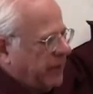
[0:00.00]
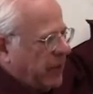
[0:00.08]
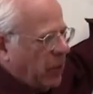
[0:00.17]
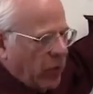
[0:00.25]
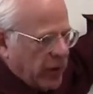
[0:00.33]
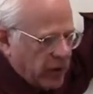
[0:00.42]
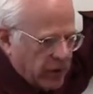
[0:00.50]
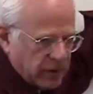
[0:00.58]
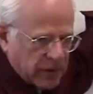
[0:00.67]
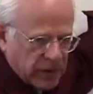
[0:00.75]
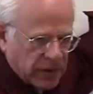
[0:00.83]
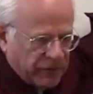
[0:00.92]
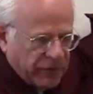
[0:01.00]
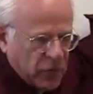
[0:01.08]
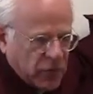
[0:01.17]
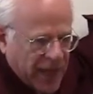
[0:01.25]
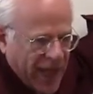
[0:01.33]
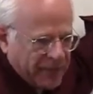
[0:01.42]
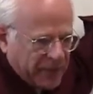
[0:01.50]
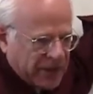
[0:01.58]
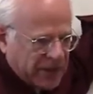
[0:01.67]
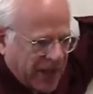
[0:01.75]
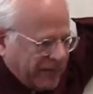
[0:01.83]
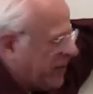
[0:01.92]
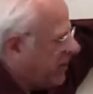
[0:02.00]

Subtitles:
oil, the few capitalists left